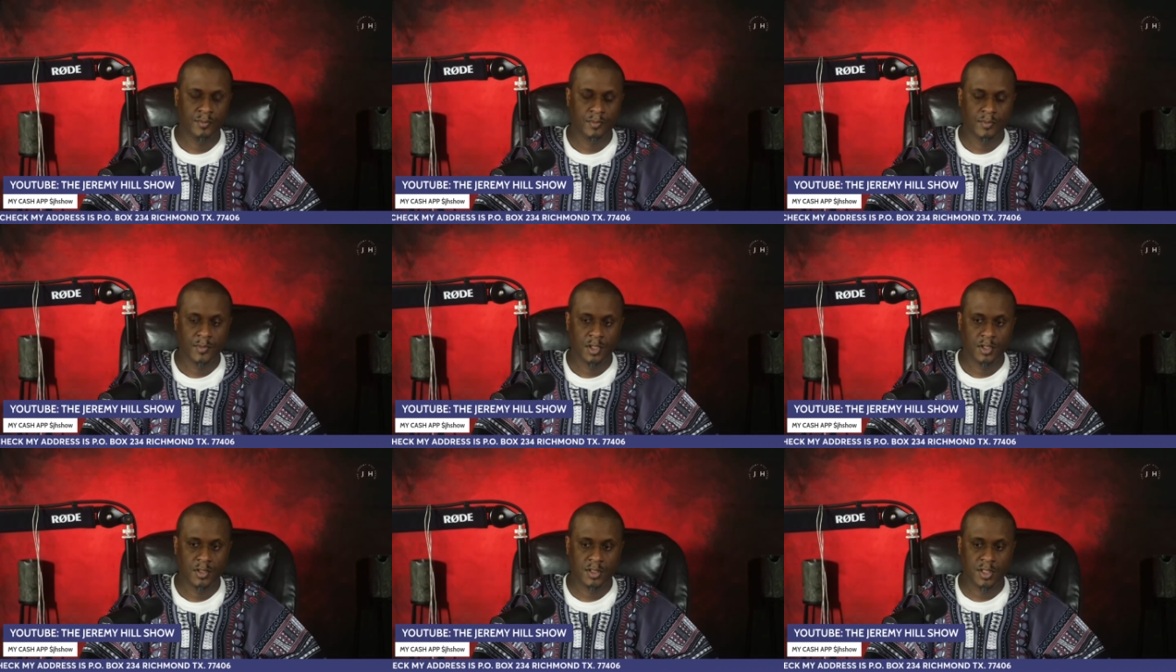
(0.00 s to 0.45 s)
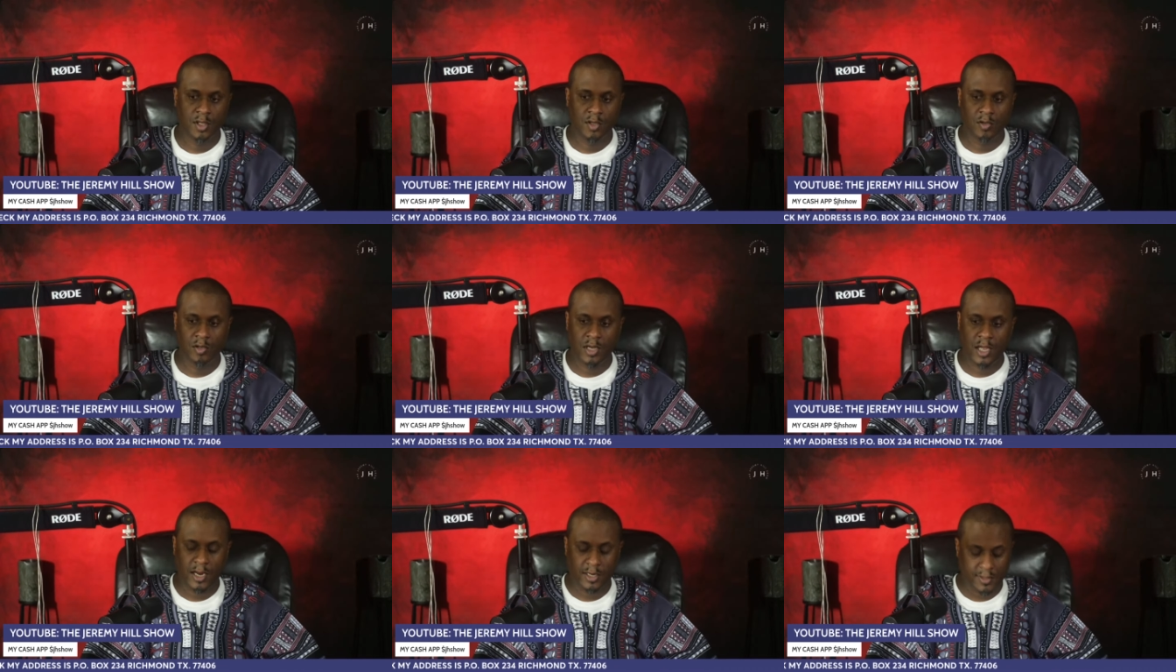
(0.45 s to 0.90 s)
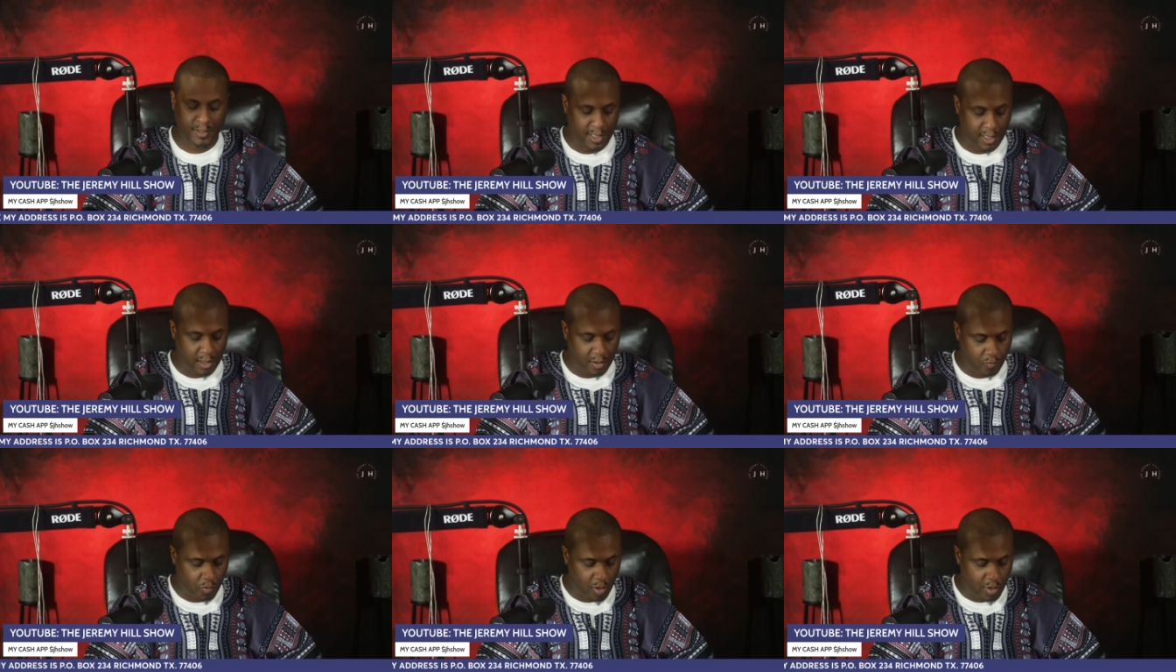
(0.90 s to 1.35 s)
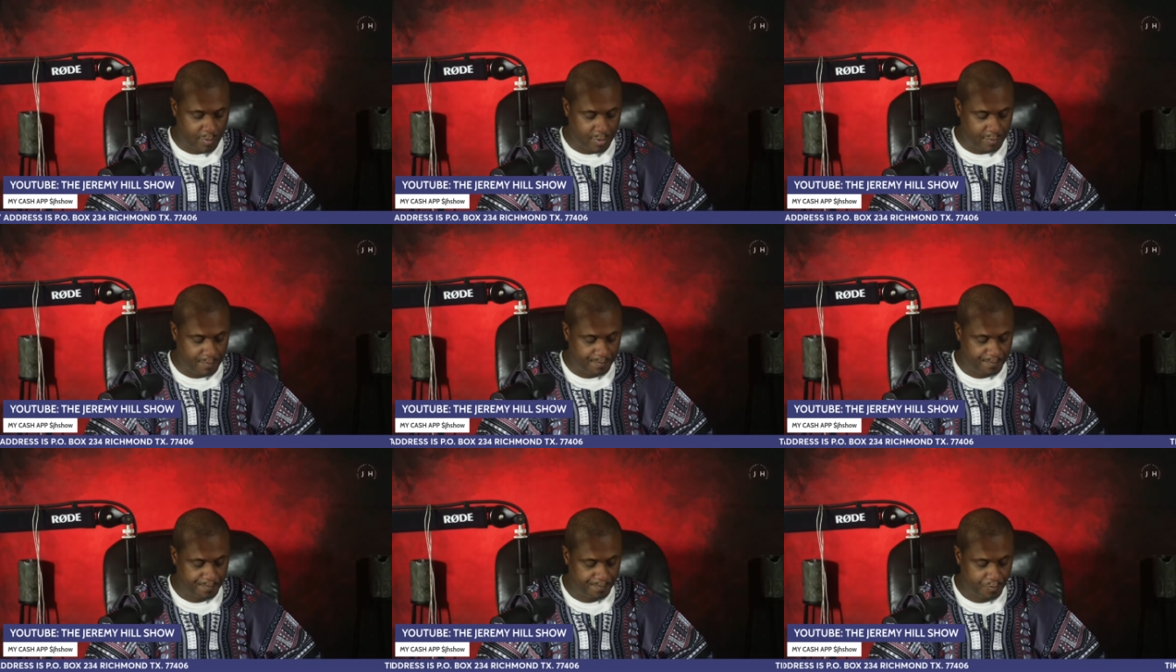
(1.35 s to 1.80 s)
So a lot of time
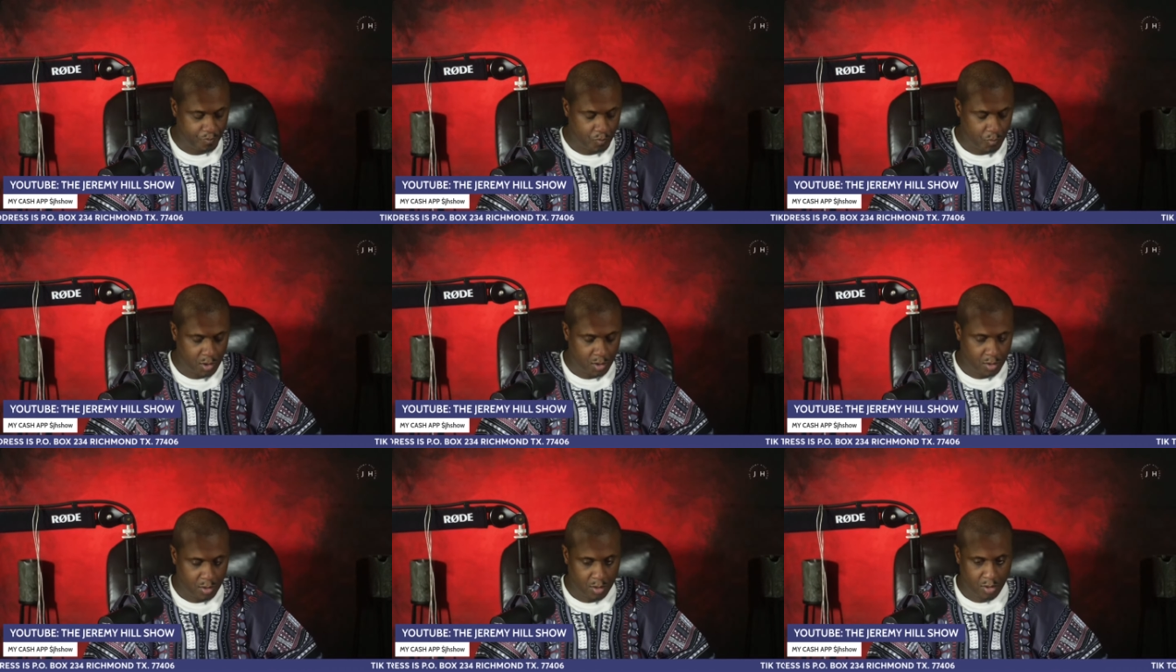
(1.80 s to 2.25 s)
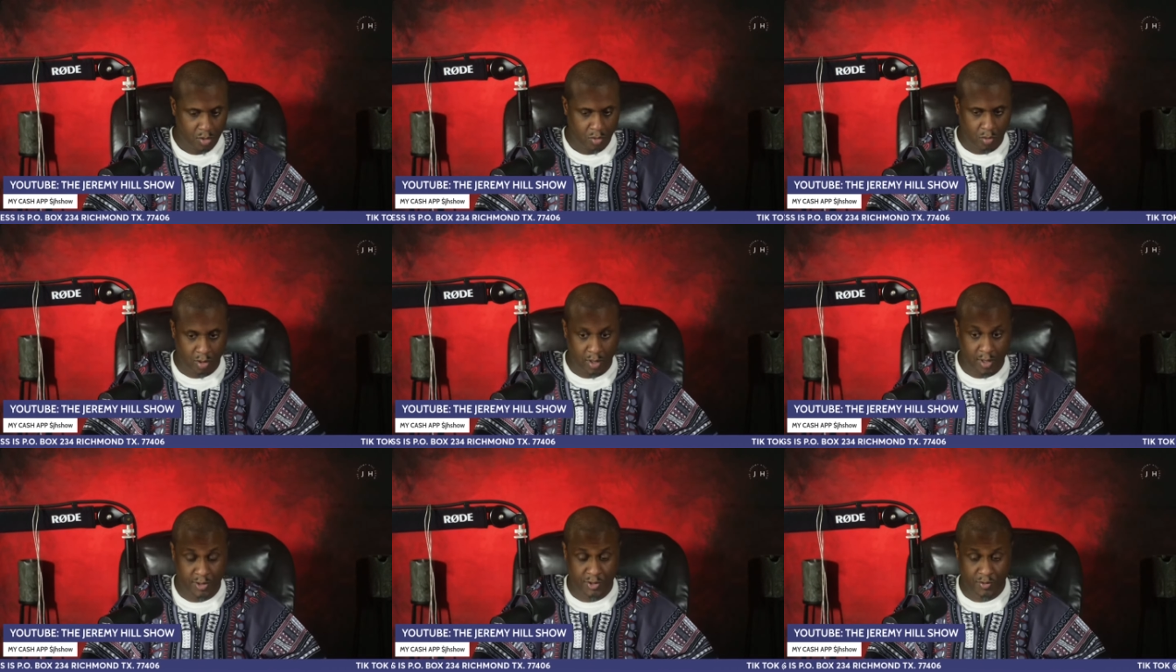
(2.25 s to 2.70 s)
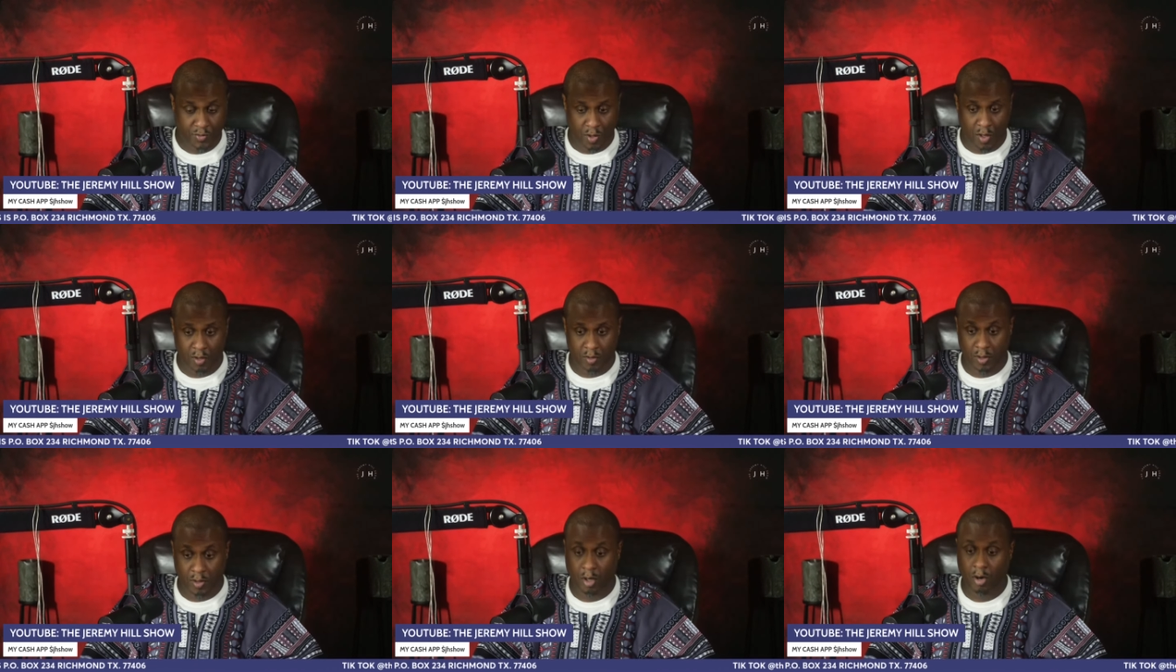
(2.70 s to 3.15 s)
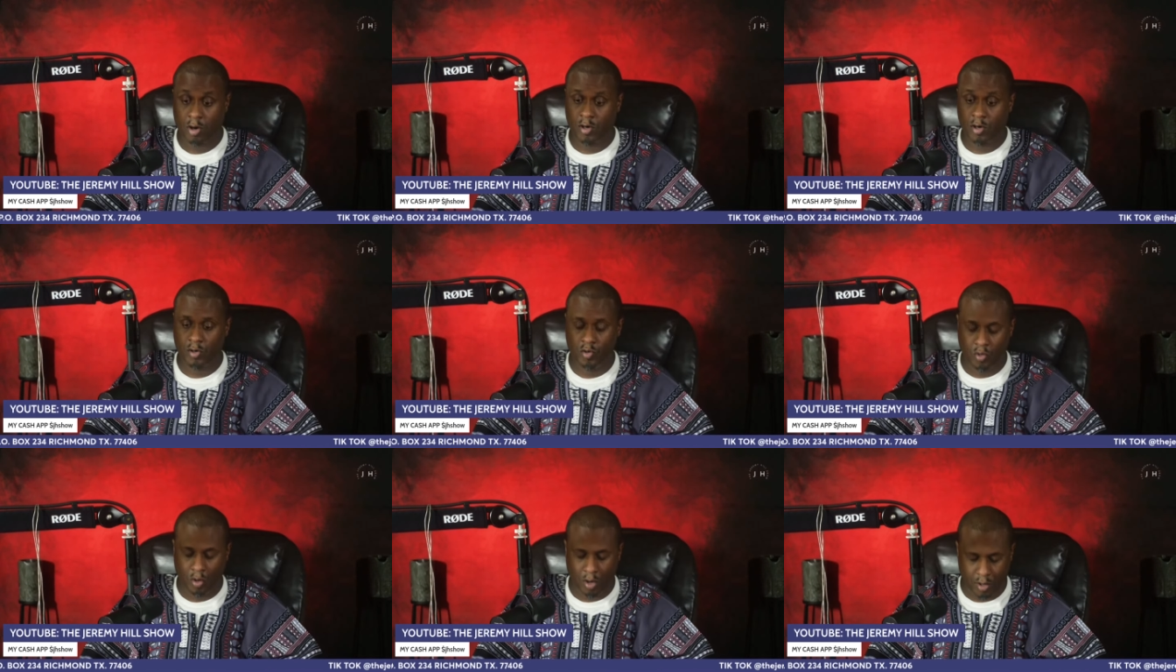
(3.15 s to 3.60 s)
women who are in struggle or
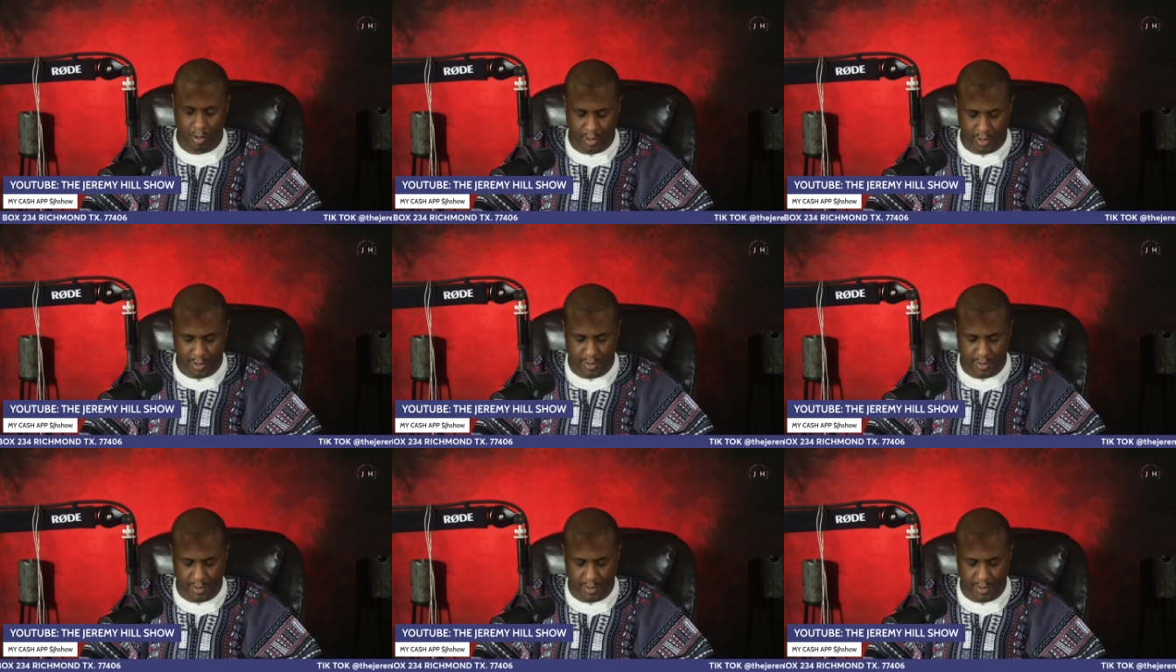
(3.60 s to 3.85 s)
who are in